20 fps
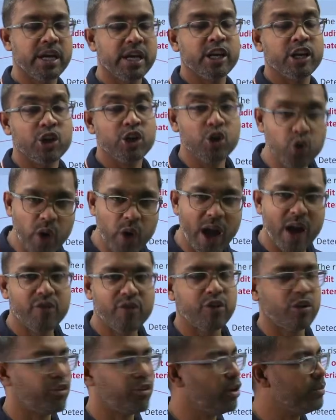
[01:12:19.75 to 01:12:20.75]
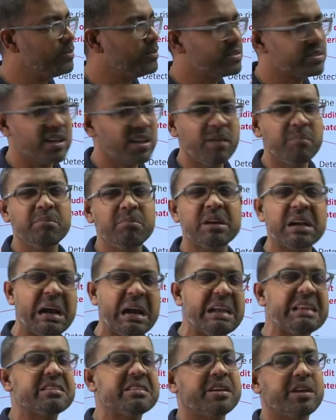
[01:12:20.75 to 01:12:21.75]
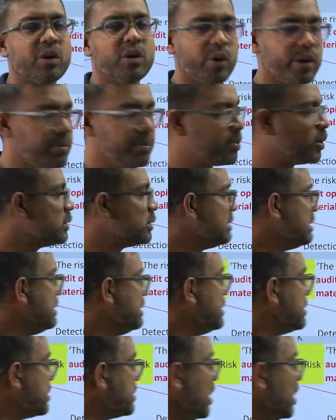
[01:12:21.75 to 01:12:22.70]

you have performed some traditional audit procedures.